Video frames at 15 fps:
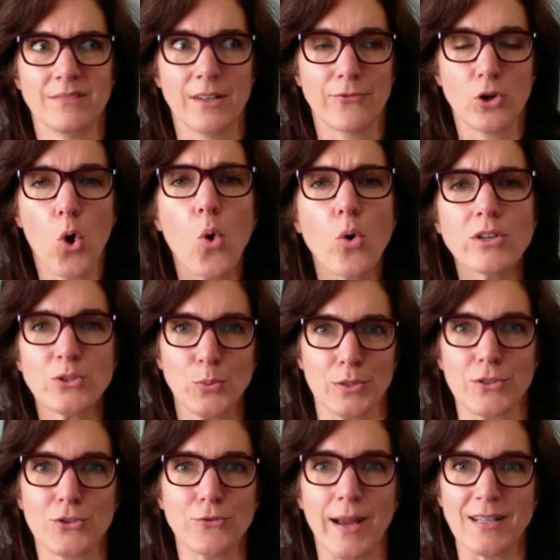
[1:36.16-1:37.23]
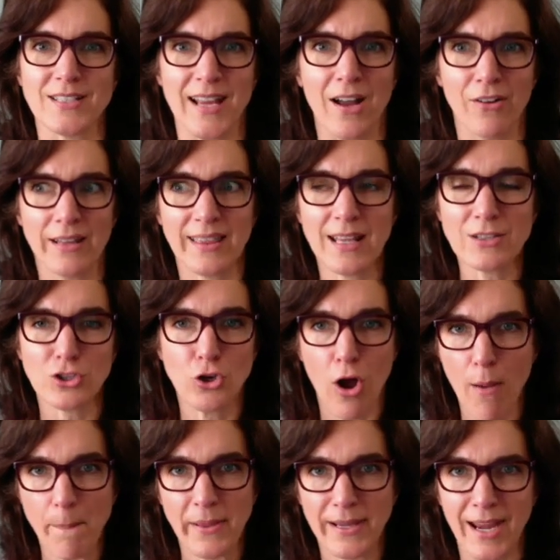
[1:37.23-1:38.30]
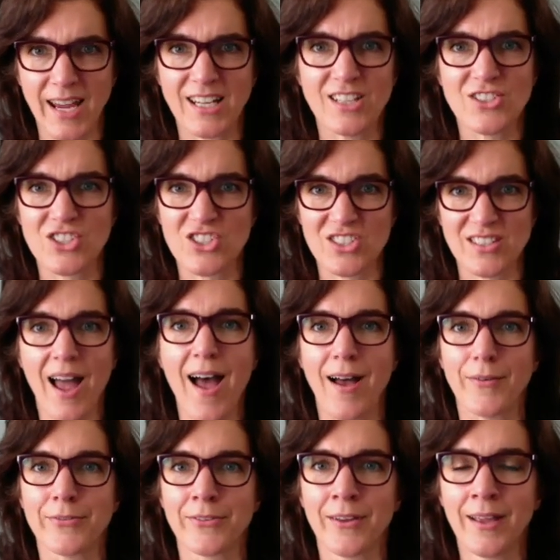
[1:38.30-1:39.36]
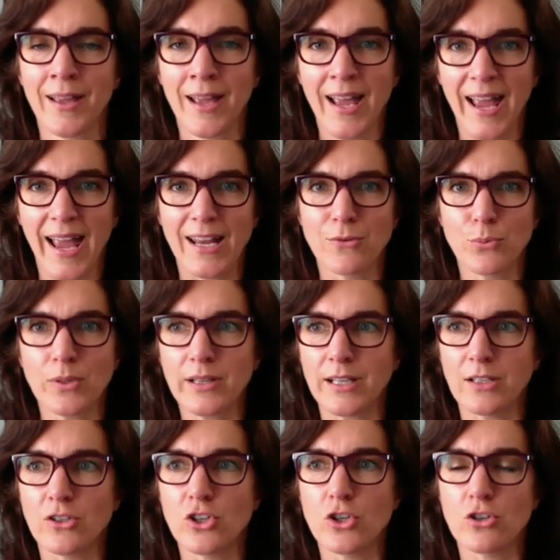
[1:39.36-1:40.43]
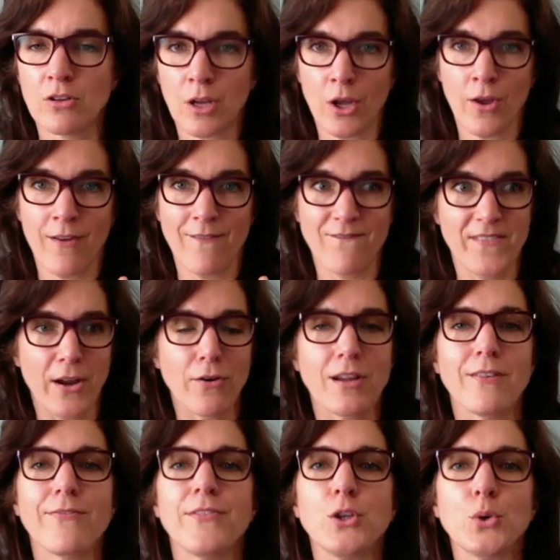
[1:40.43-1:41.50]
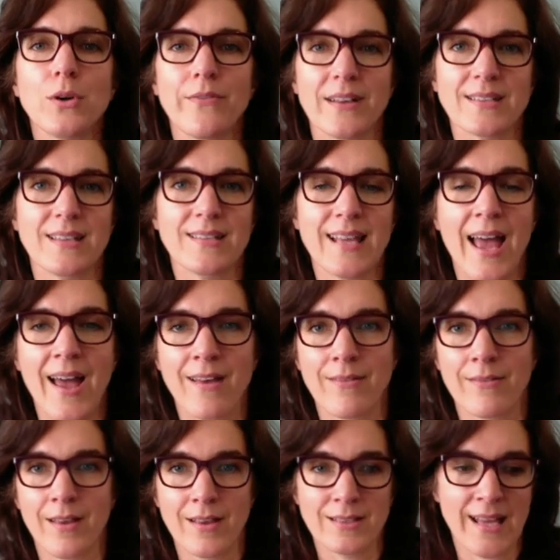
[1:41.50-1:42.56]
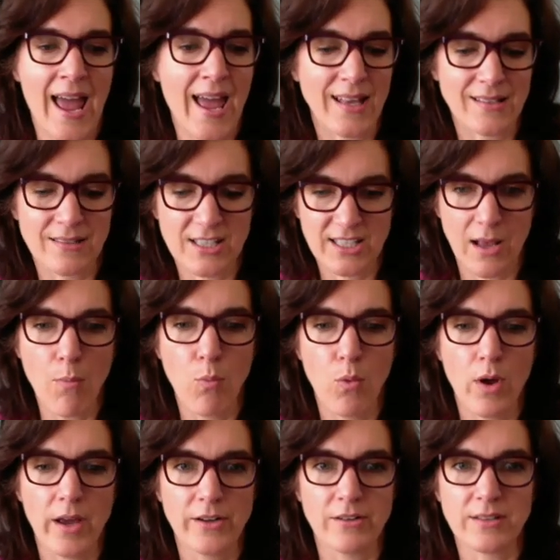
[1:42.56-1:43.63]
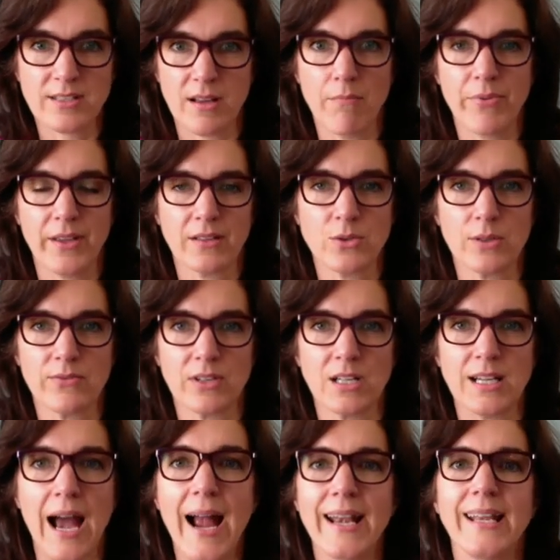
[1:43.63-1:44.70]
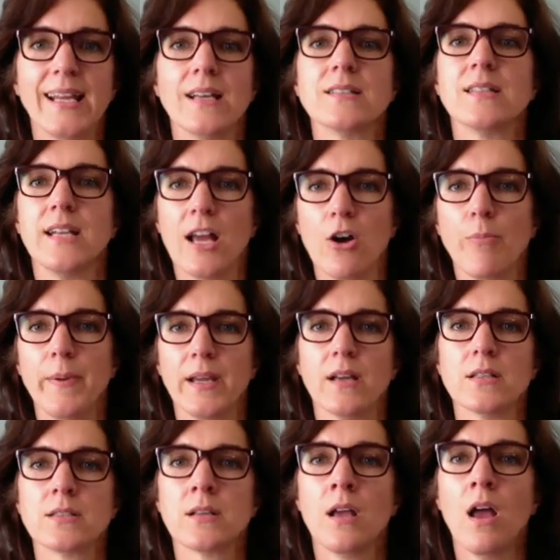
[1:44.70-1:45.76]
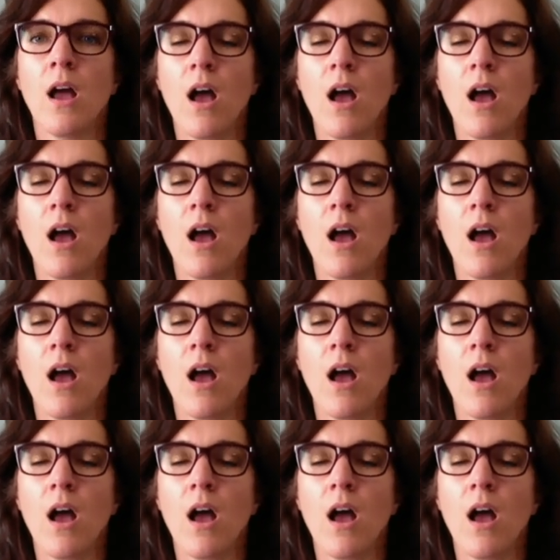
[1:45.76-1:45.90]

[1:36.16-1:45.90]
Of course we're stressed out. Like that's complicated stuff. And really very few of us has had has had someone or something sort of guiding us and helping us